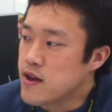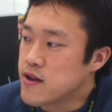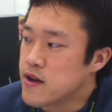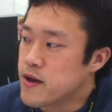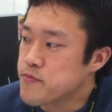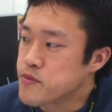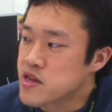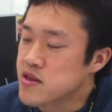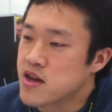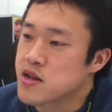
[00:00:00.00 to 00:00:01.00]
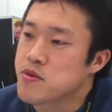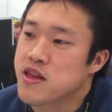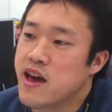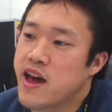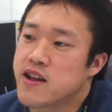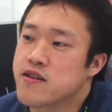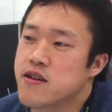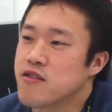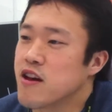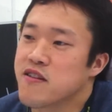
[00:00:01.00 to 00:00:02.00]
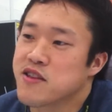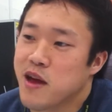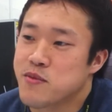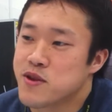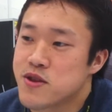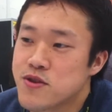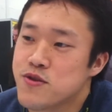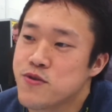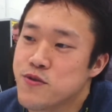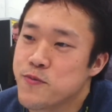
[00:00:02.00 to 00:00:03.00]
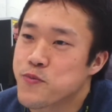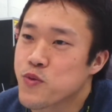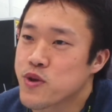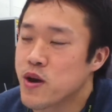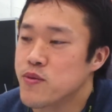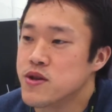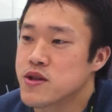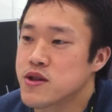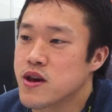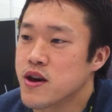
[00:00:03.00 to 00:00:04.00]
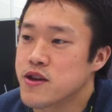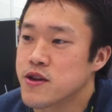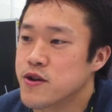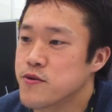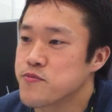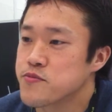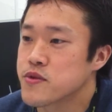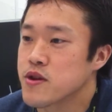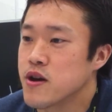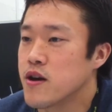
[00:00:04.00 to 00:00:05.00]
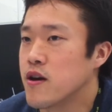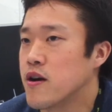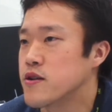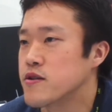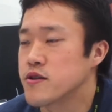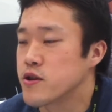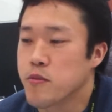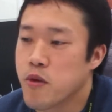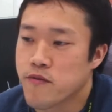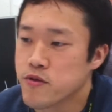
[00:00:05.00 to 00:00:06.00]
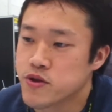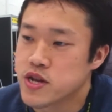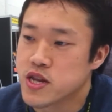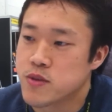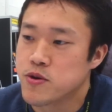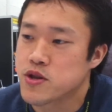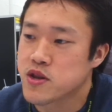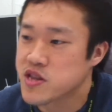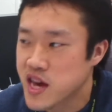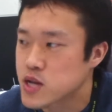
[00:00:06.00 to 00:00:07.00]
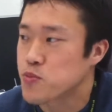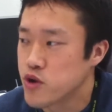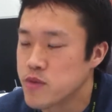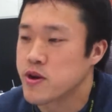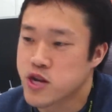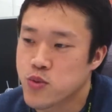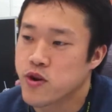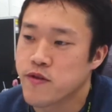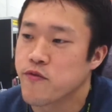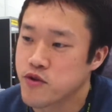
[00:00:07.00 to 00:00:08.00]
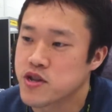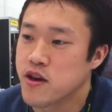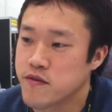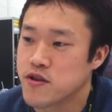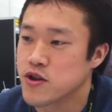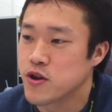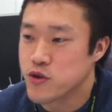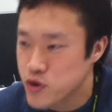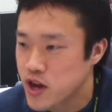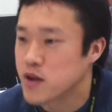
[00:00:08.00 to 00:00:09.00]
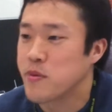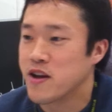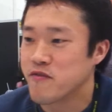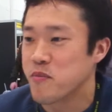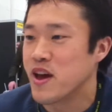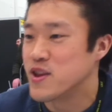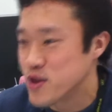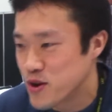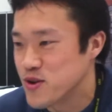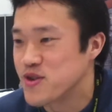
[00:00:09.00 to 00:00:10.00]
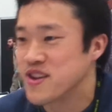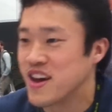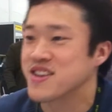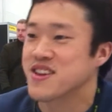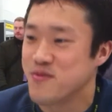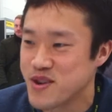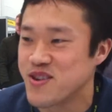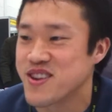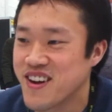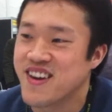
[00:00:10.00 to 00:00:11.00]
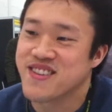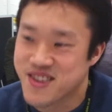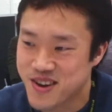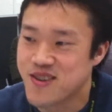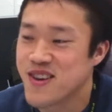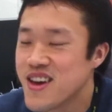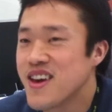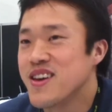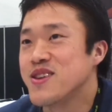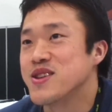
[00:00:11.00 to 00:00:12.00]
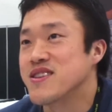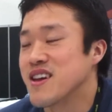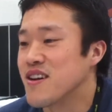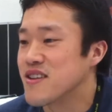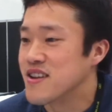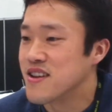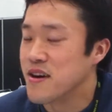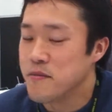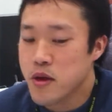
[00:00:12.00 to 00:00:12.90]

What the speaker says: And it's not something that I had a lot of time to do when I was, on Marvel or DC books, because that's pretty much a 24/7. You get up out of bed, you go to your desk, and when you're tired, you sit down and